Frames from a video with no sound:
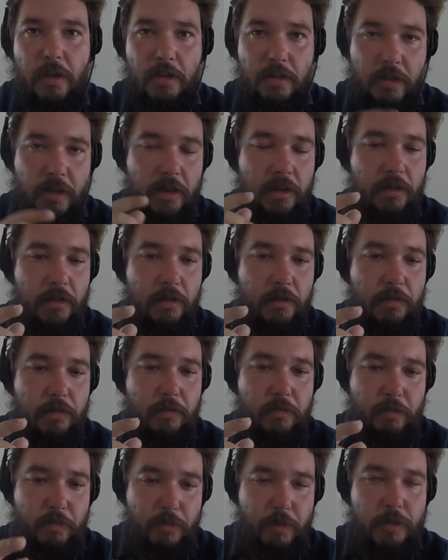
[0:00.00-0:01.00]
Then
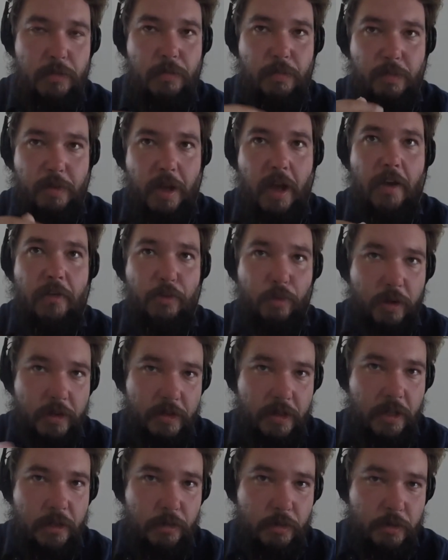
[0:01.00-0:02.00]

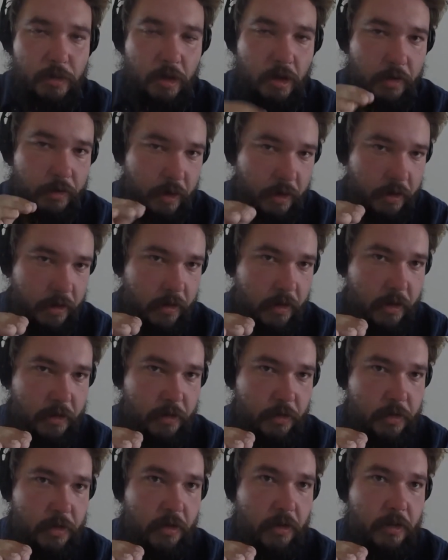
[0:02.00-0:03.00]
once that's resolved and things
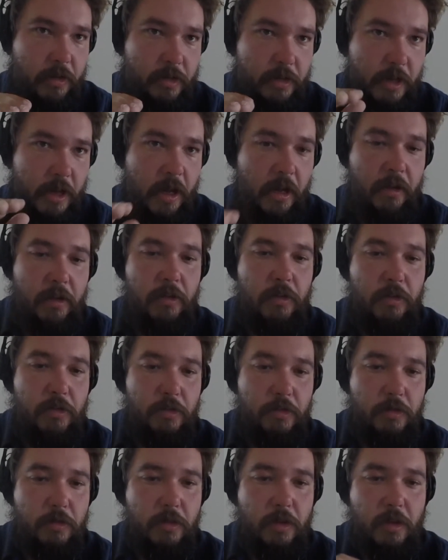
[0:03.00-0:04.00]
are still on the stack,
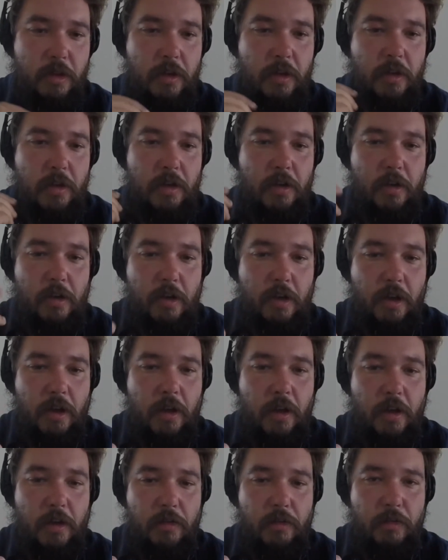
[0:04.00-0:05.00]
you
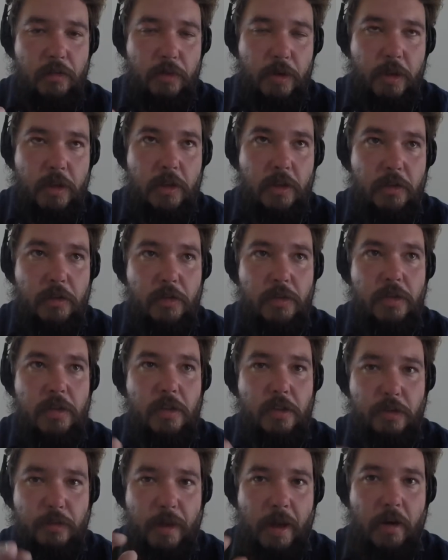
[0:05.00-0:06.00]
reuse
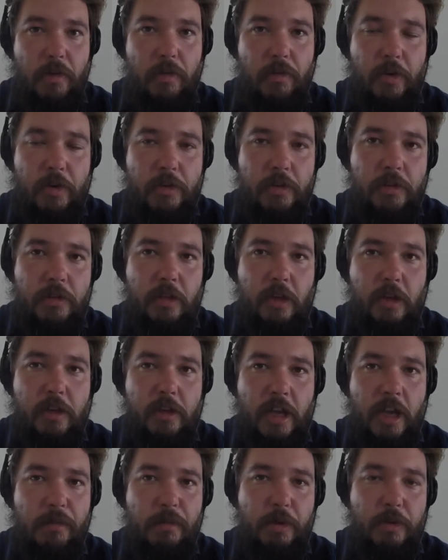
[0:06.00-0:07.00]
the Dramatic Reversal to
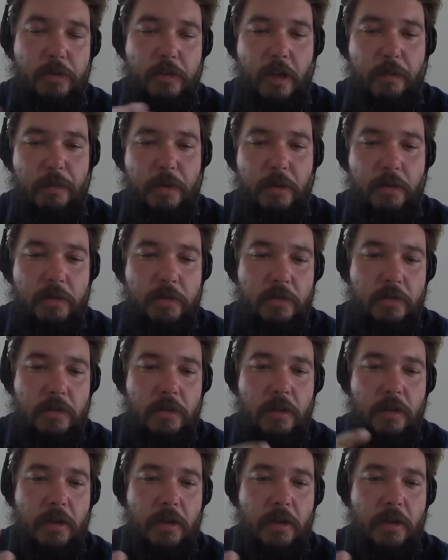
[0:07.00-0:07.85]
untap both scepters,